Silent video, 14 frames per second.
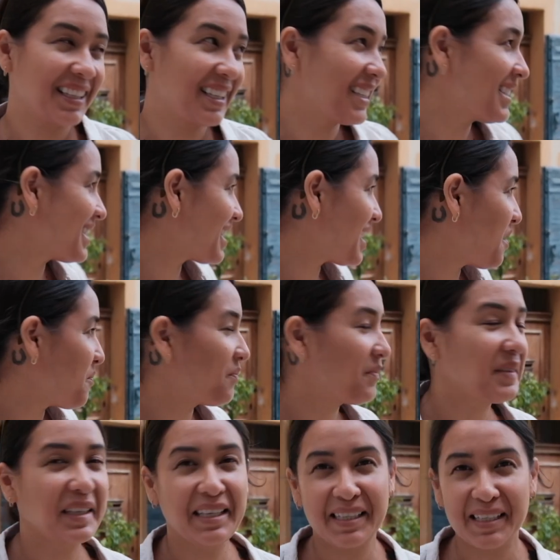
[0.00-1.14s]
this
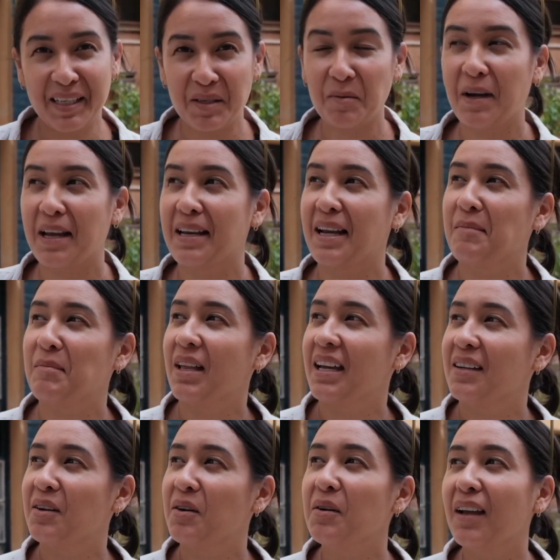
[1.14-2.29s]
is when I'm
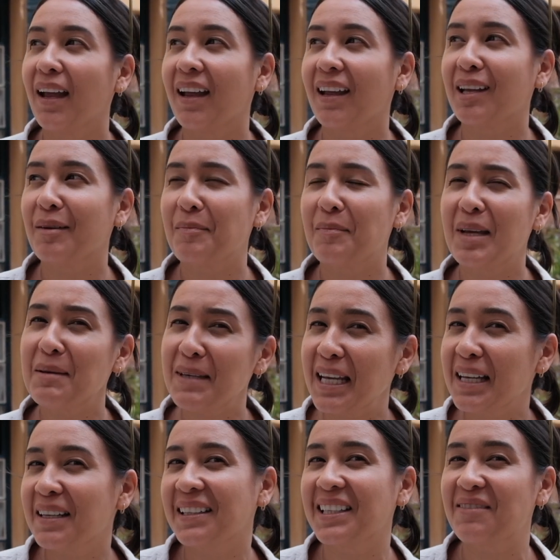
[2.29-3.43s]
like, okay, maybe I
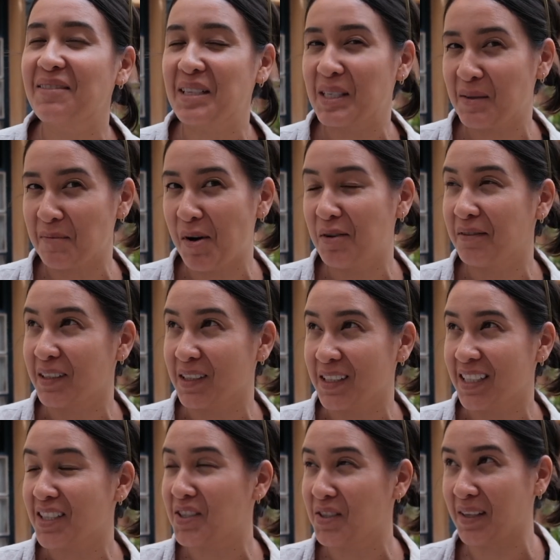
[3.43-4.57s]
could live in a small
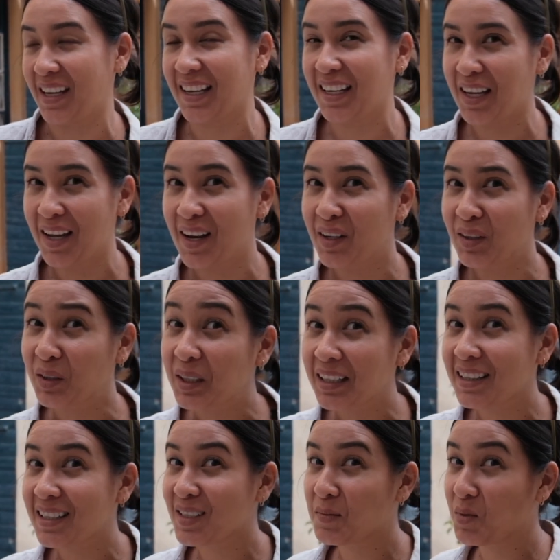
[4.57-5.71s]
village. Like, look
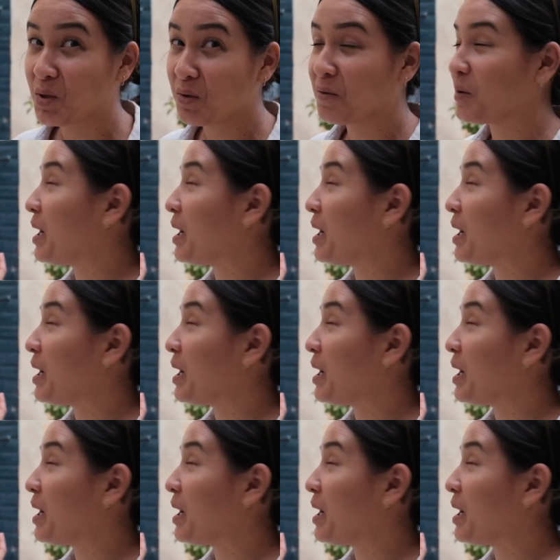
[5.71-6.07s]
at this beautiful